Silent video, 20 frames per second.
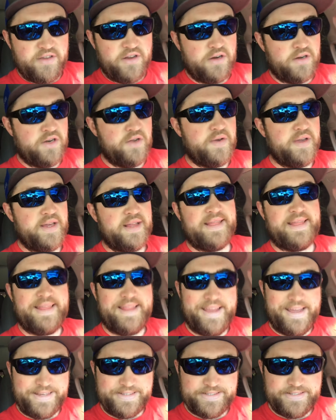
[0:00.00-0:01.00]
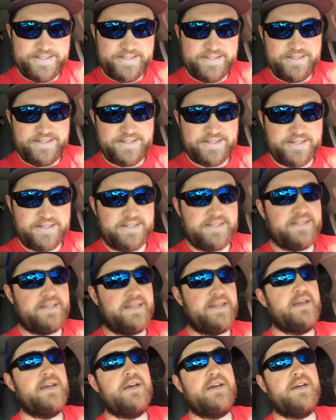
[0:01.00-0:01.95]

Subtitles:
you're doing less, essentially.